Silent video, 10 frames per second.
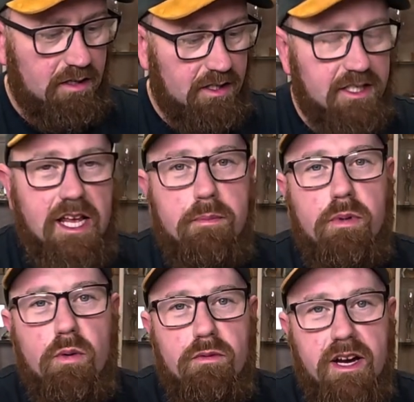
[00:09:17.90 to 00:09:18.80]

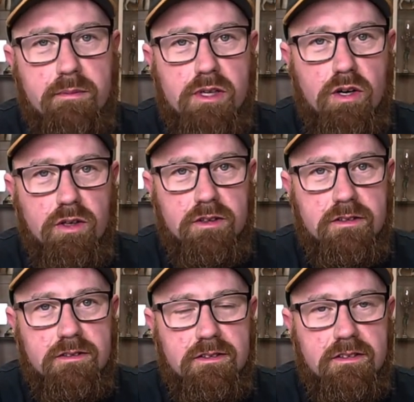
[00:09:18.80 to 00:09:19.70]
step-up rib gun,
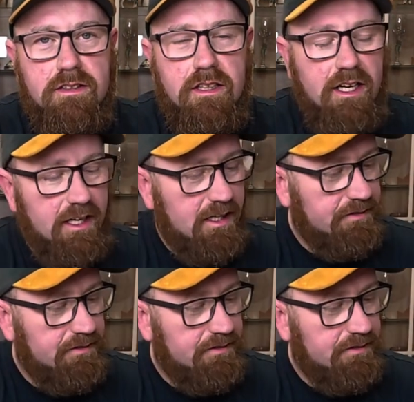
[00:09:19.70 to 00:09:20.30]
I